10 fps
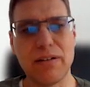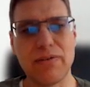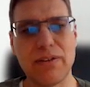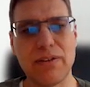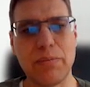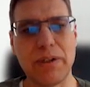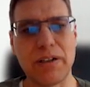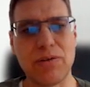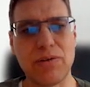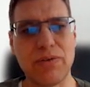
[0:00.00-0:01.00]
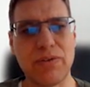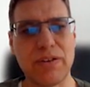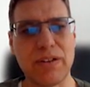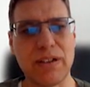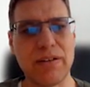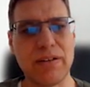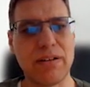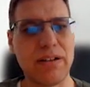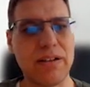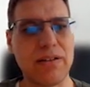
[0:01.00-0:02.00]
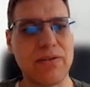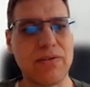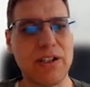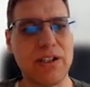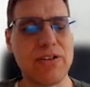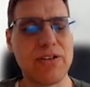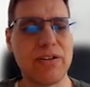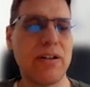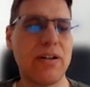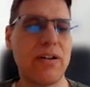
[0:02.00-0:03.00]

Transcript: of the Part 2 of the standard list of changes,